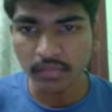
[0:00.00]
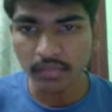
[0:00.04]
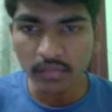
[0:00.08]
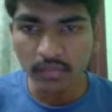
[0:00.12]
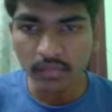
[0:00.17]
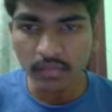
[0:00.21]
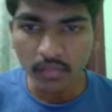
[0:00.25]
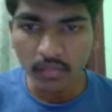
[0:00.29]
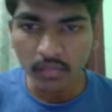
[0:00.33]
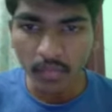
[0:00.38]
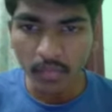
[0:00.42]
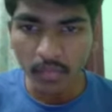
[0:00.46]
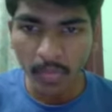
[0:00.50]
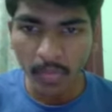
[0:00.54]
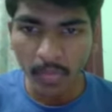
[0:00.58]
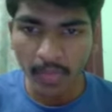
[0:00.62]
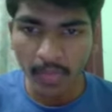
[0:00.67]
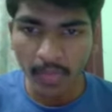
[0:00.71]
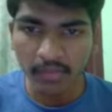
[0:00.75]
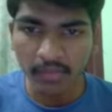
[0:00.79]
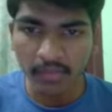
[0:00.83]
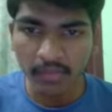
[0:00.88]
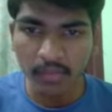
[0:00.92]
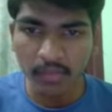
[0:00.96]
If
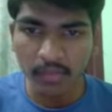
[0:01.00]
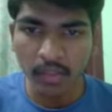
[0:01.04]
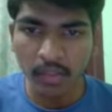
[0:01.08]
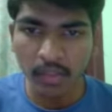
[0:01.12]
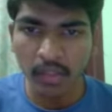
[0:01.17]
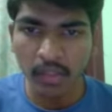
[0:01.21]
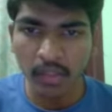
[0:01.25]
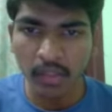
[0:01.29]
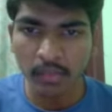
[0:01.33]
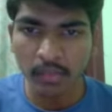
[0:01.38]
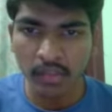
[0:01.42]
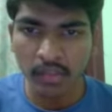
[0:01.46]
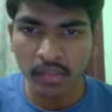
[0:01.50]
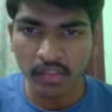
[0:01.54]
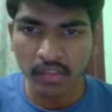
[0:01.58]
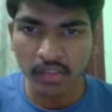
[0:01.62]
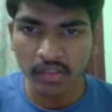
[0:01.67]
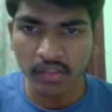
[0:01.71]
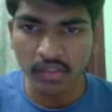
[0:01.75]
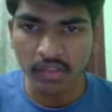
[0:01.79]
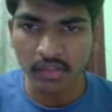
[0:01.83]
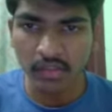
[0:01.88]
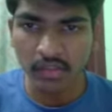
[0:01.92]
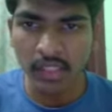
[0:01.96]
the process
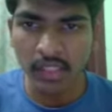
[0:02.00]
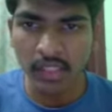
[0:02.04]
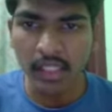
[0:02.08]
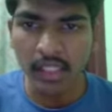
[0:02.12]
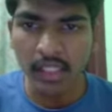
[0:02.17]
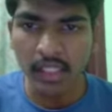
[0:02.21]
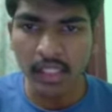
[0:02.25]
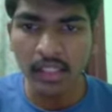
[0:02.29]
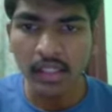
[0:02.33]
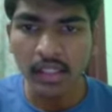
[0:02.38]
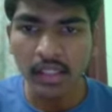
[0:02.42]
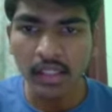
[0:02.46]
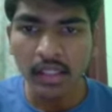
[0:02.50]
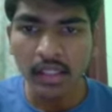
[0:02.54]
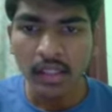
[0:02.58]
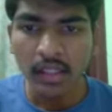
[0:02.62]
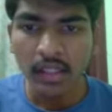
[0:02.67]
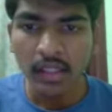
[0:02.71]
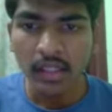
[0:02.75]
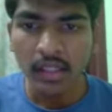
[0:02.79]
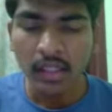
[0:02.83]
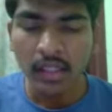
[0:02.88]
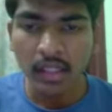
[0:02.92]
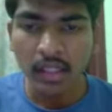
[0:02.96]
is done,
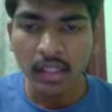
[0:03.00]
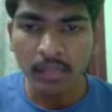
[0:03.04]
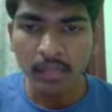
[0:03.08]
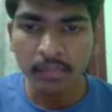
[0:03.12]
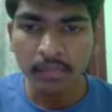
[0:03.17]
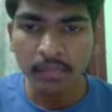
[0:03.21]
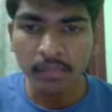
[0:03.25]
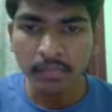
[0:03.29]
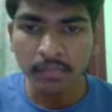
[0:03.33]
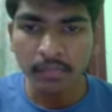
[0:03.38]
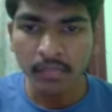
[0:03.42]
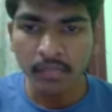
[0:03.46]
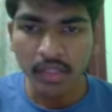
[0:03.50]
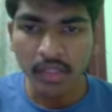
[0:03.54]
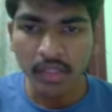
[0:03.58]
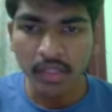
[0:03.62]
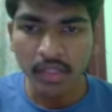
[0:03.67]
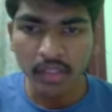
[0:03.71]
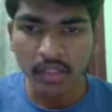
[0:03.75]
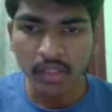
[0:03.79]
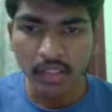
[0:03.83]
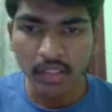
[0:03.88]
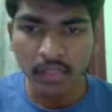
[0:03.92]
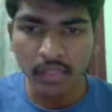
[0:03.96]
um,
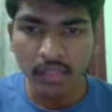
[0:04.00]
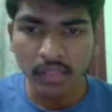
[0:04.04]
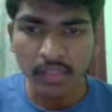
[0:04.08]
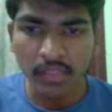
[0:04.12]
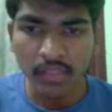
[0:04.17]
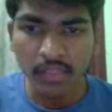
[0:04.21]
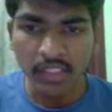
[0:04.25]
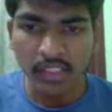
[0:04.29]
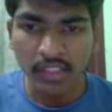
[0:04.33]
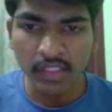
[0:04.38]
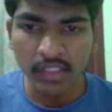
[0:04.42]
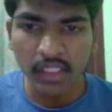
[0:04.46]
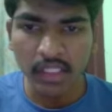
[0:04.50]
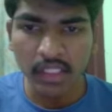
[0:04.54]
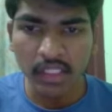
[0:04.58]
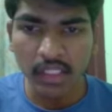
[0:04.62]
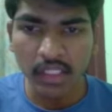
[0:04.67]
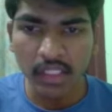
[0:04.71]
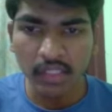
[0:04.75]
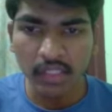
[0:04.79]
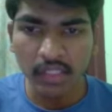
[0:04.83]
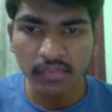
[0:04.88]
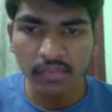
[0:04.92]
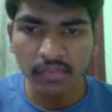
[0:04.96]
it will check the
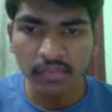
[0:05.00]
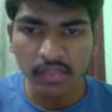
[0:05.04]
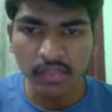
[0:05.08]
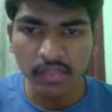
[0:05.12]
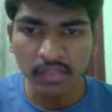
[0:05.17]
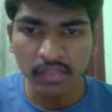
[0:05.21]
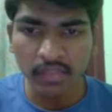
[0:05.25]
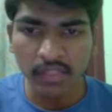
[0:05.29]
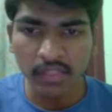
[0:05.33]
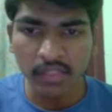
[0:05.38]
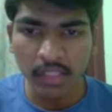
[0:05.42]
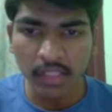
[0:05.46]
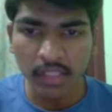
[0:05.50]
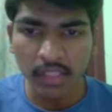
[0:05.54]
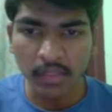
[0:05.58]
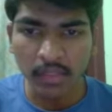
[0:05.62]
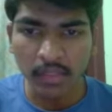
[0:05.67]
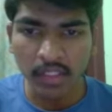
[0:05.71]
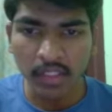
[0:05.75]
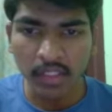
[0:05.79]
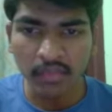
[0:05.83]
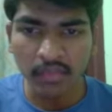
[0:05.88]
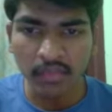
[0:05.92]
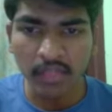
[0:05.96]
if statement.
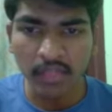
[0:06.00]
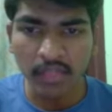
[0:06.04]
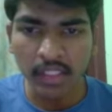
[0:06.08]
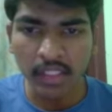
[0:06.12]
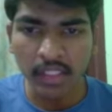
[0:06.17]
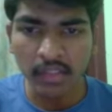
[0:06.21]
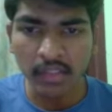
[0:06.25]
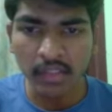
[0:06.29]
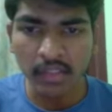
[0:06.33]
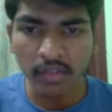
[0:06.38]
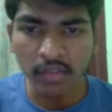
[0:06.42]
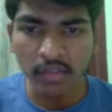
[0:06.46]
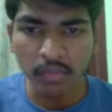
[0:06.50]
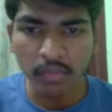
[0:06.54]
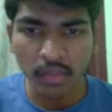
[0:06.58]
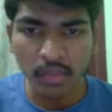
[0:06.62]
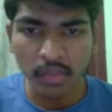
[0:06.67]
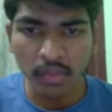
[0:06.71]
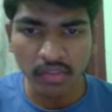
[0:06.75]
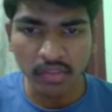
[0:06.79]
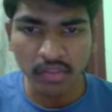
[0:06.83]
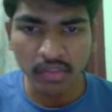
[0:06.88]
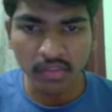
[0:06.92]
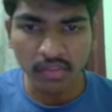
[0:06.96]
If length of
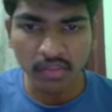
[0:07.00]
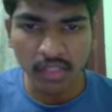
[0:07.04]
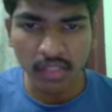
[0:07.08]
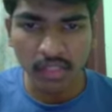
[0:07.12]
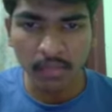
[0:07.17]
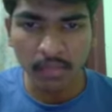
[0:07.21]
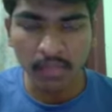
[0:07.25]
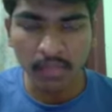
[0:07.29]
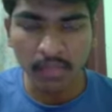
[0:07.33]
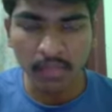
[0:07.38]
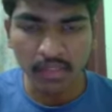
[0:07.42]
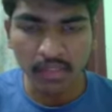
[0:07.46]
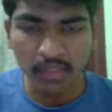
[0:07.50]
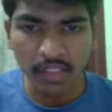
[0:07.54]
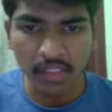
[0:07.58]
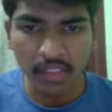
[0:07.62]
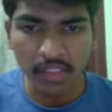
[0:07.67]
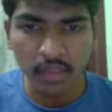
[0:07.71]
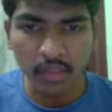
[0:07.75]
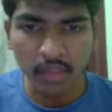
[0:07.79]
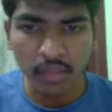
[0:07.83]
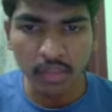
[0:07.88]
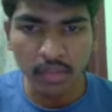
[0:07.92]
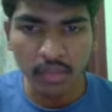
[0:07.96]
process num is equal
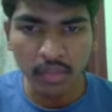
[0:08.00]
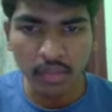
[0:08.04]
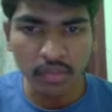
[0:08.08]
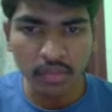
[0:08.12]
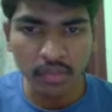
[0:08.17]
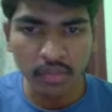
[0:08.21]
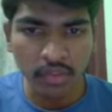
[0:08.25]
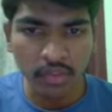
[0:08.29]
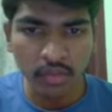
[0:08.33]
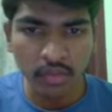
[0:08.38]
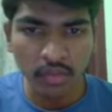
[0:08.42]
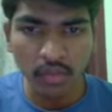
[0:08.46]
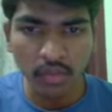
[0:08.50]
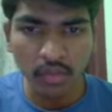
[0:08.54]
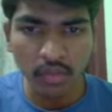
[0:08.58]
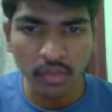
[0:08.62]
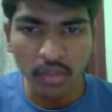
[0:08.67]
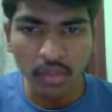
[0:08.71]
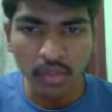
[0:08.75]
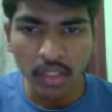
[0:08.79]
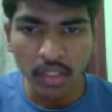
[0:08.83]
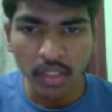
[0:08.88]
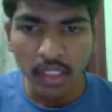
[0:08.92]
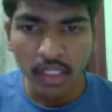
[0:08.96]
to 0,
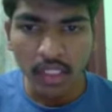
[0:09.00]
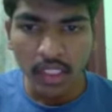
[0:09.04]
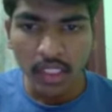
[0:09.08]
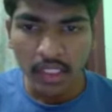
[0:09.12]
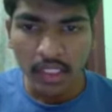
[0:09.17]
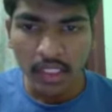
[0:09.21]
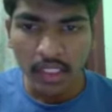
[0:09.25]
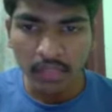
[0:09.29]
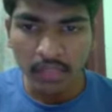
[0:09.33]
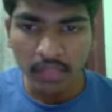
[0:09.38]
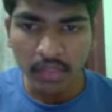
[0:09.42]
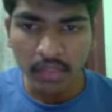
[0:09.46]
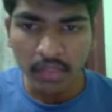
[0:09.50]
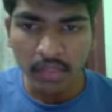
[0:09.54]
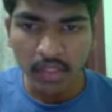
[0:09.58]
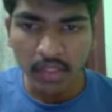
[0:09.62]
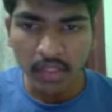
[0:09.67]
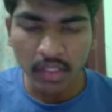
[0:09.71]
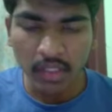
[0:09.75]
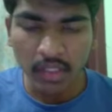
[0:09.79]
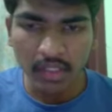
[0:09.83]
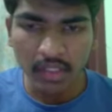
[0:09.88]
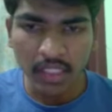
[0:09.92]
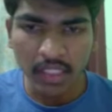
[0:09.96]
it will
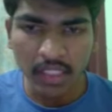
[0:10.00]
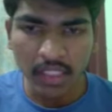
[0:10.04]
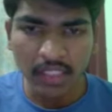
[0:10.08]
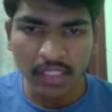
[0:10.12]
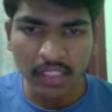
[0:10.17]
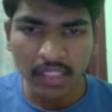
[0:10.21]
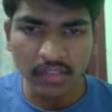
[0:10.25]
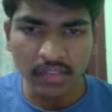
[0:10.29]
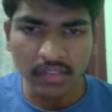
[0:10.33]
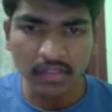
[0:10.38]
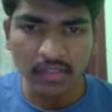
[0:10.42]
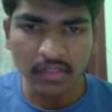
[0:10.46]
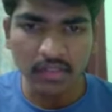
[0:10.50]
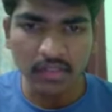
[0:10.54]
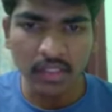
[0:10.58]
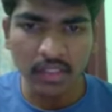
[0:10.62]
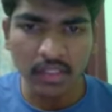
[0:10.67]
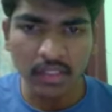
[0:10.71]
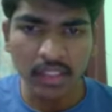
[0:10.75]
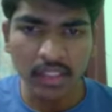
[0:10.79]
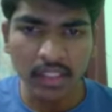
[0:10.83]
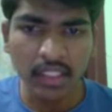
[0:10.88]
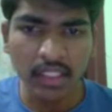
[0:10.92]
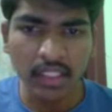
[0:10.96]
there is
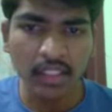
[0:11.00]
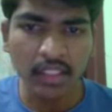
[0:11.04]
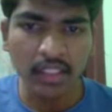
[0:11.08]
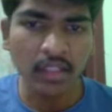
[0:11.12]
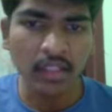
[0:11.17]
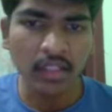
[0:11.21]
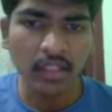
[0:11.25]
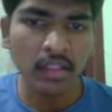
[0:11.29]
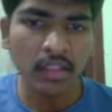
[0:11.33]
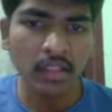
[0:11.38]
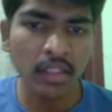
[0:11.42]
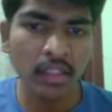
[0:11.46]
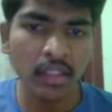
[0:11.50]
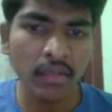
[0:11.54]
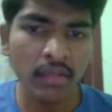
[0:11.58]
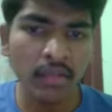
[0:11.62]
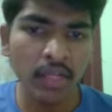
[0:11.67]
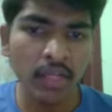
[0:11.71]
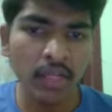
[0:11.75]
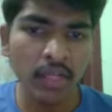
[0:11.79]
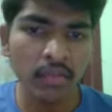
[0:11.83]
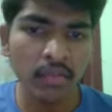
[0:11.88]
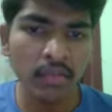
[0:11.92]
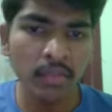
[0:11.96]
nothing, the value
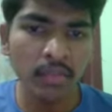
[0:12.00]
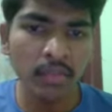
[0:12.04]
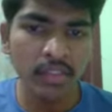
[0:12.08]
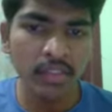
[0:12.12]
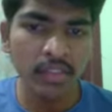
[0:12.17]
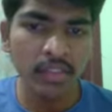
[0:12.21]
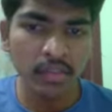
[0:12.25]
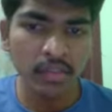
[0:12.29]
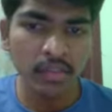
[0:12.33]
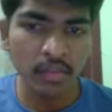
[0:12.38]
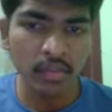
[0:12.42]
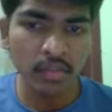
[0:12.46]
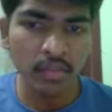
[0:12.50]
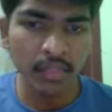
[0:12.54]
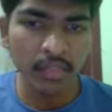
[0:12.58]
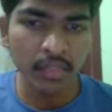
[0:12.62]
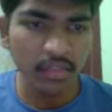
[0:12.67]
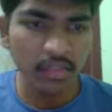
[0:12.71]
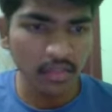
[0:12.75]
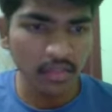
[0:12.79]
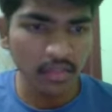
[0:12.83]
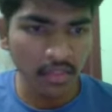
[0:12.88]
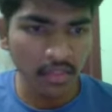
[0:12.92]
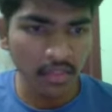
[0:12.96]
will be 0 means
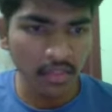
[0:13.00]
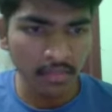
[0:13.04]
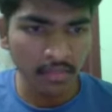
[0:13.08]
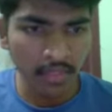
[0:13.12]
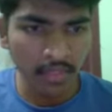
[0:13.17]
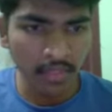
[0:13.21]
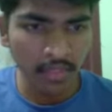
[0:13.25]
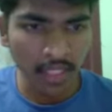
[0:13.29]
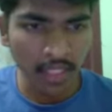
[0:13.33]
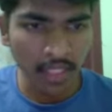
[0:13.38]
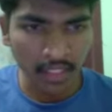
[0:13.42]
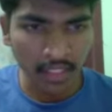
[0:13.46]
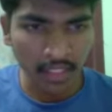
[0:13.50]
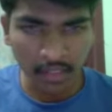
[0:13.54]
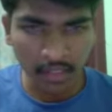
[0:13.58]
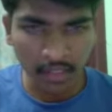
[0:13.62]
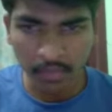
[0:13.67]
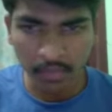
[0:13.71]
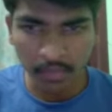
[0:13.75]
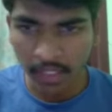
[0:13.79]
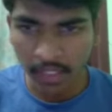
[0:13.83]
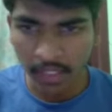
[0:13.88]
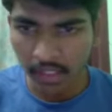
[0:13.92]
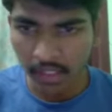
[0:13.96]
it will directly
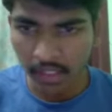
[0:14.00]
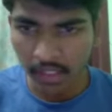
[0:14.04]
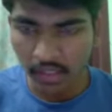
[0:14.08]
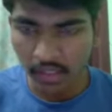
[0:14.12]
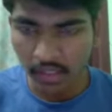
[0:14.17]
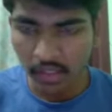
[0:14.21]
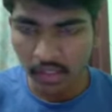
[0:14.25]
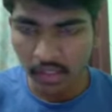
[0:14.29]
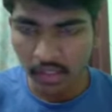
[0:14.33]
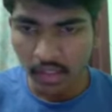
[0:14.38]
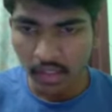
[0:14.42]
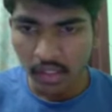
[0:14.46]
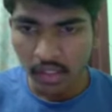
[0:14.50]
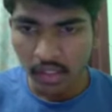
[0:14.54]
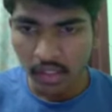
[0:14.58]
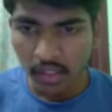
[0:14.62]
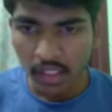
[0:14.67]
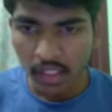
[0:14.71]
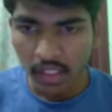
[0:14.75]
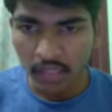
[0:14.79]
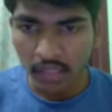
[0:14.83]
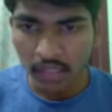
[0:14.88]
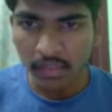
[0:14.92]
break. Otherwise